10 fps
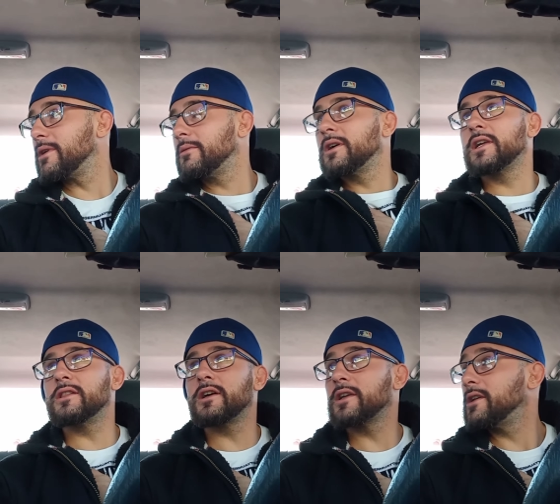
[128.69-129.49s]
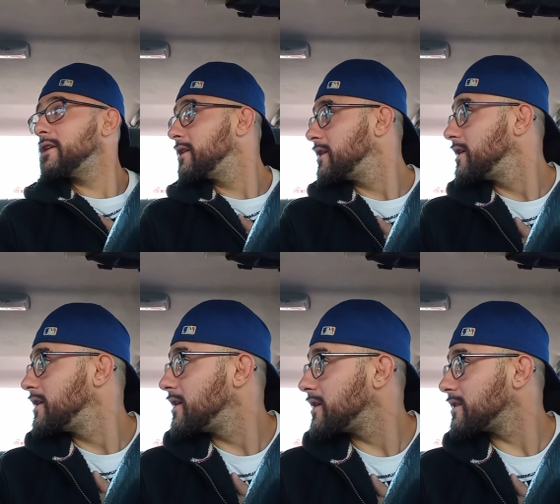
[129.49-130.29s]
Maybe I'll get lucky
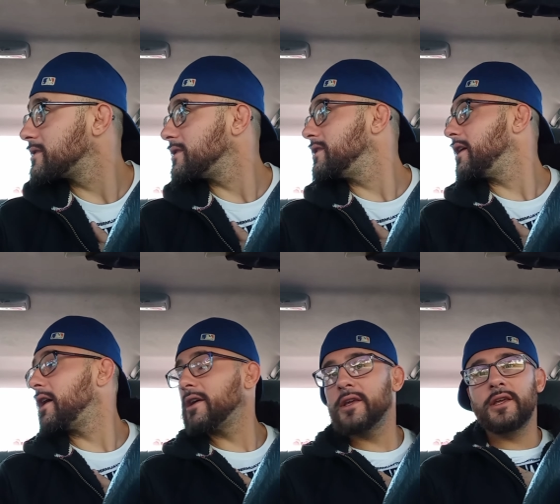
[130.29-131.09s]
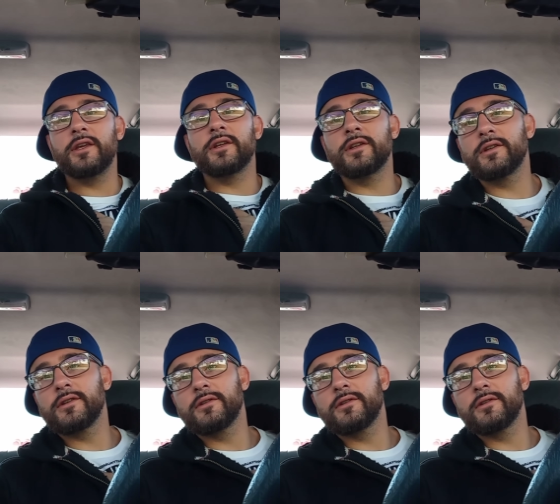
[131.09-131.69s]
and I'll see uh, Ian